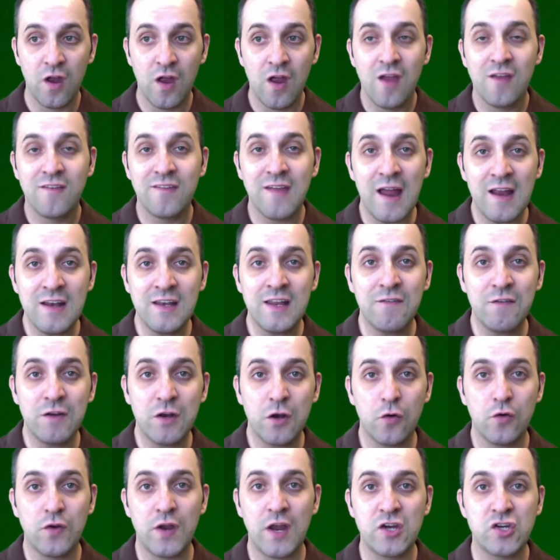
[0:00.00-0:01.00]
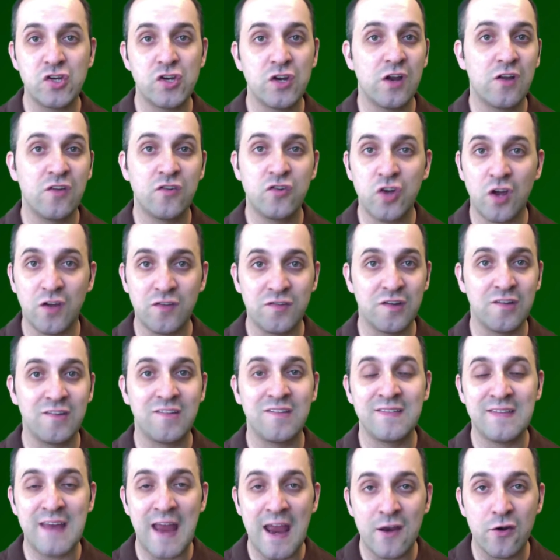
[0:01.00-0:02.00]
Scientific notation is just a
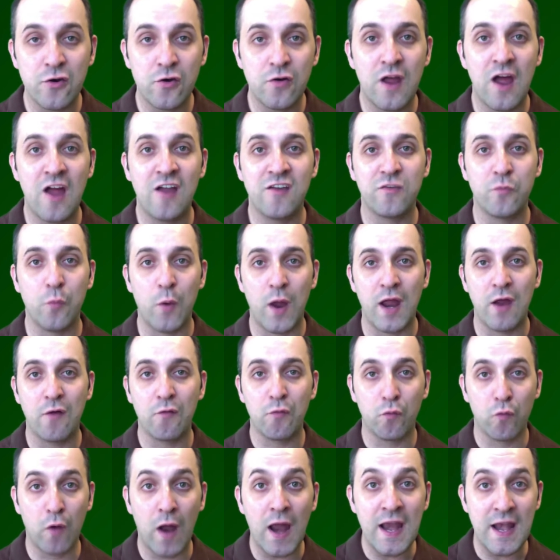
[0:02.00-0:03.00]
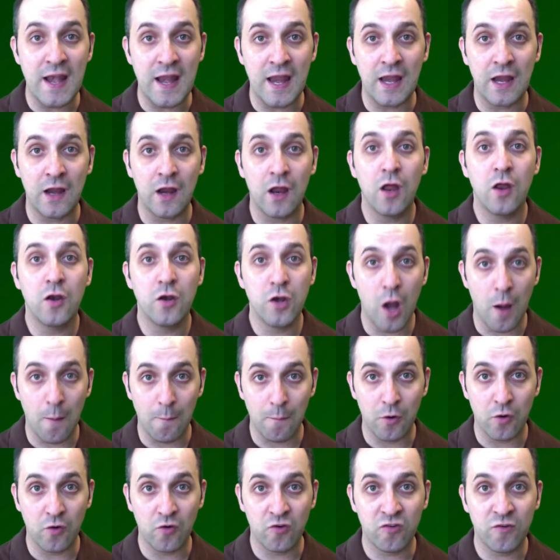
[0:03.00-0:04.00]
standardized way of writing
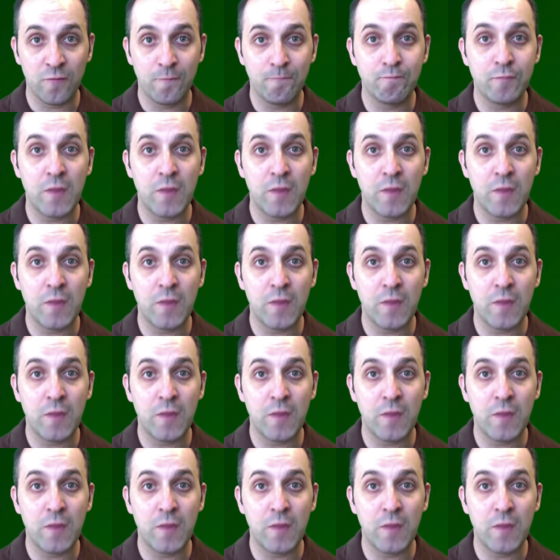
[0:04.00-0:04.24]
numbers